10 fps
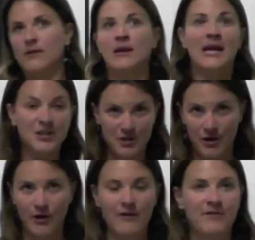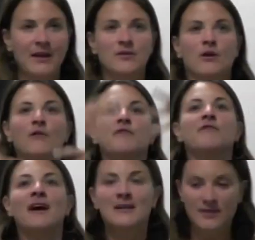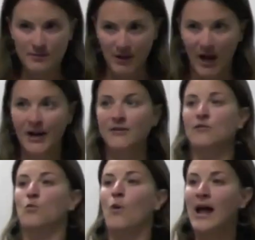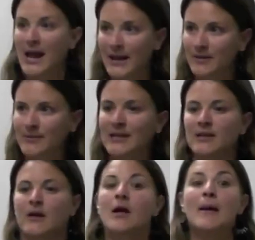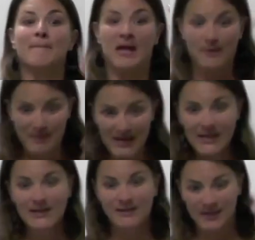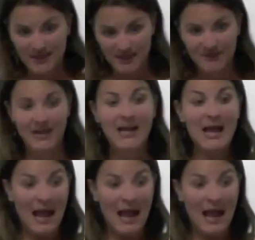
nature if they don't find some kind of way to begin to make meaning and sense of it,